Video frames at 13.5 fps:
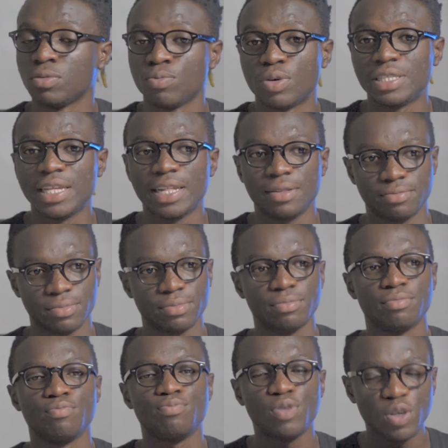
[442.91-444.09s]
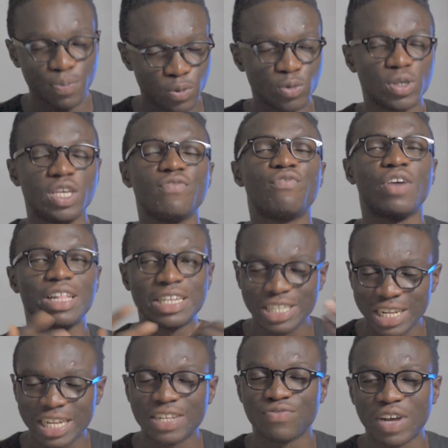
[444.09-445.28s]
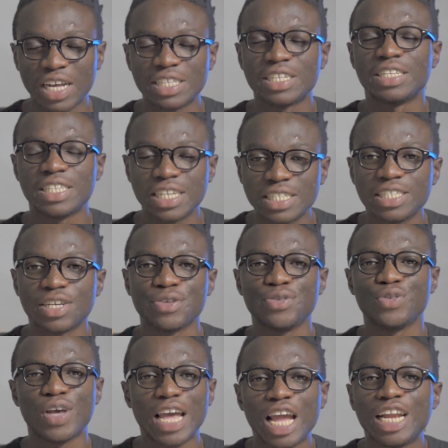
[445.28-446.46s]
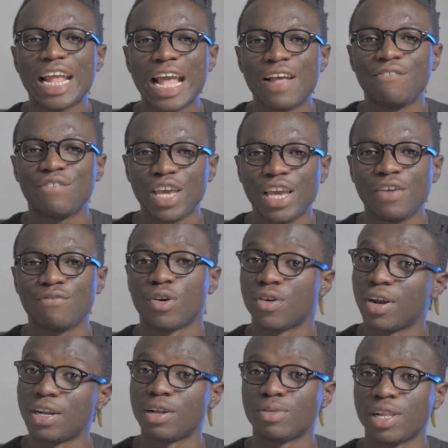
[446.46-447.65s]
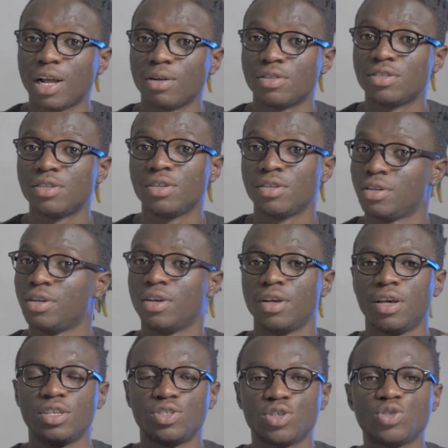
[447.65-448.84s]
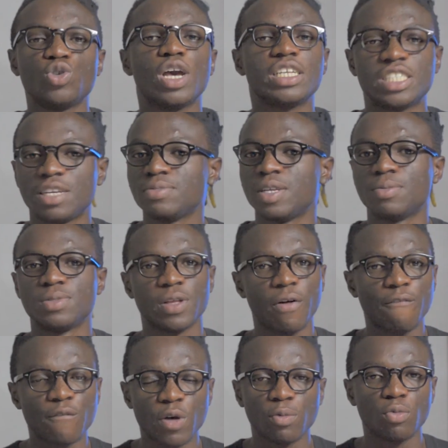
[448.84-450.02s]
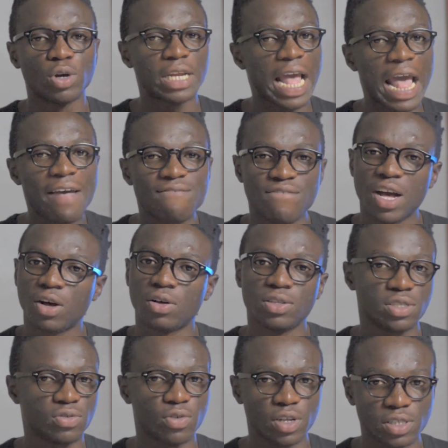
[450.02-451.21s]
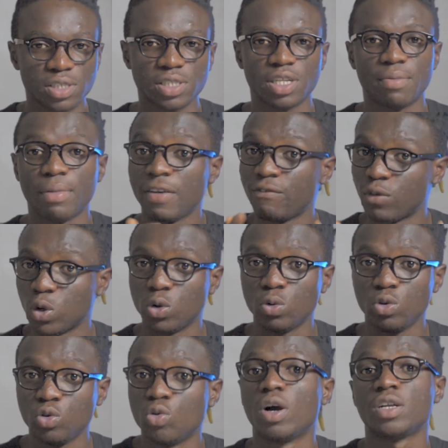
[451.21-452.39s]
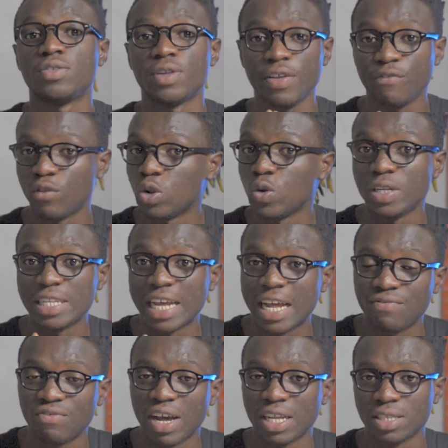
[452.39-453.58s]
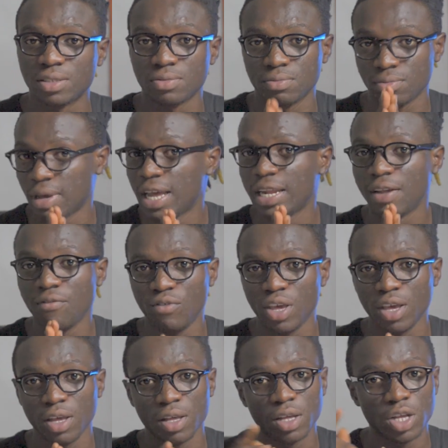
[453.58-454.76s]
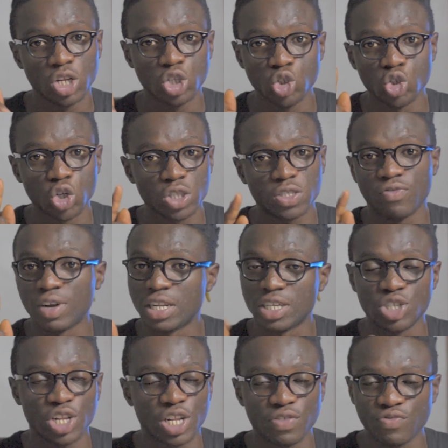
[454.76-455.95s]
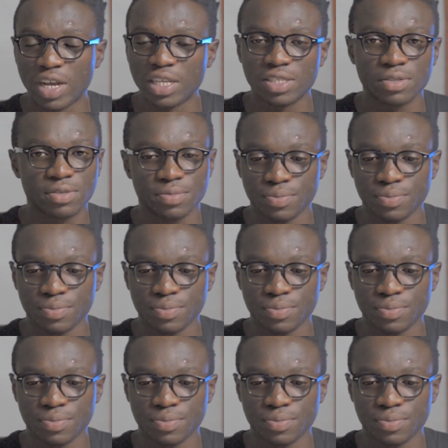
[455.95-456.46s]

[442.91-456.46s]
But then people give financial advice and then tell you NFA, for crying out loud. It's just to exempt themselves from whatever consequences that might follow you actually following the advice. NFA, not financial advice.